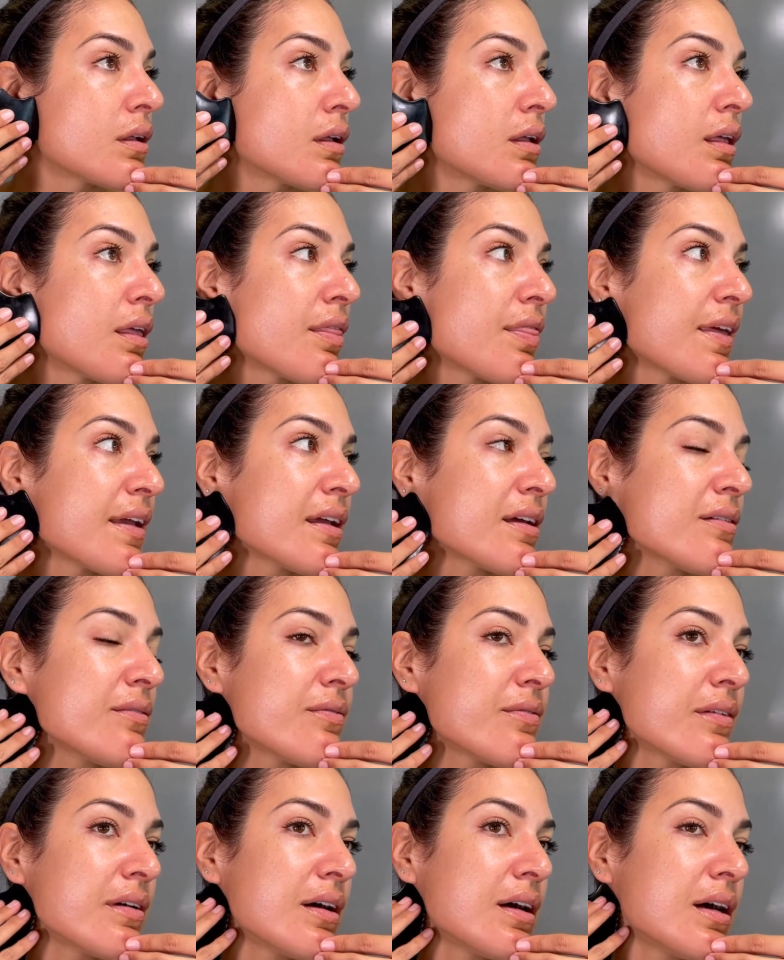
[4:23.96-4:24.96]
Think
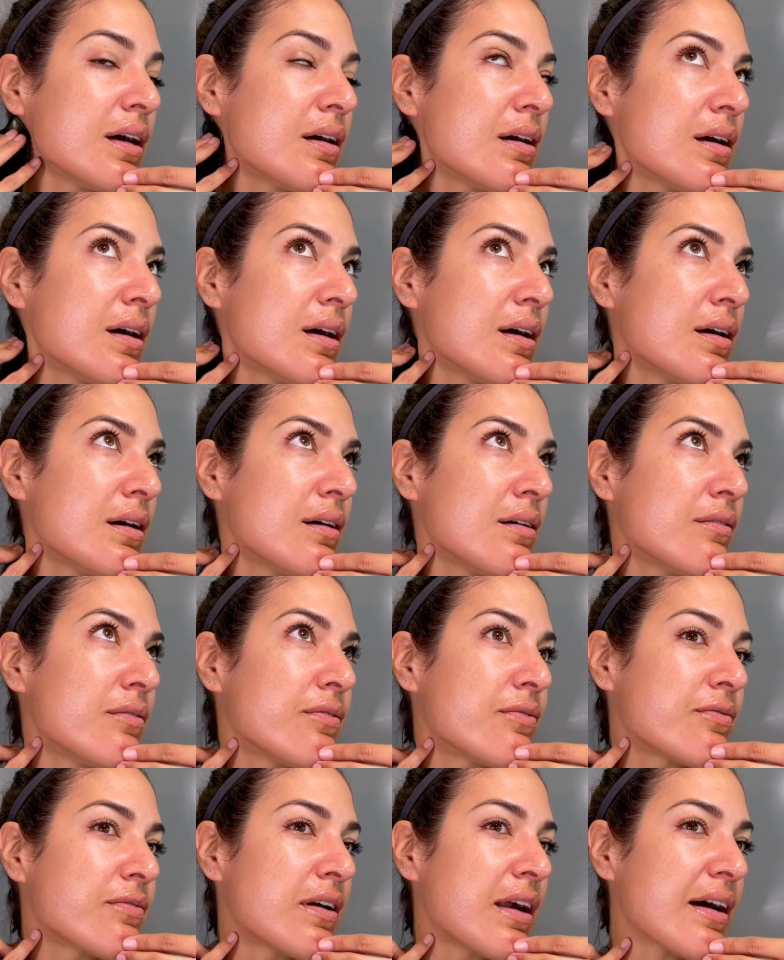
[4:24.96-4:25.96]
of
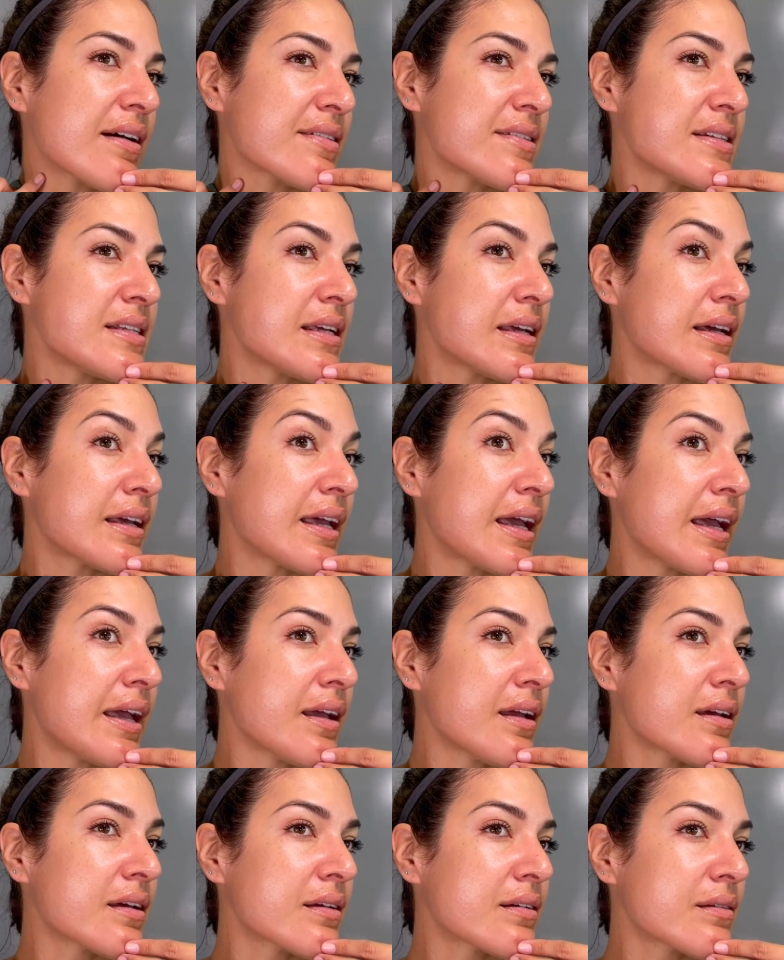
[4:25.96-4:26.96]
frosting a cake.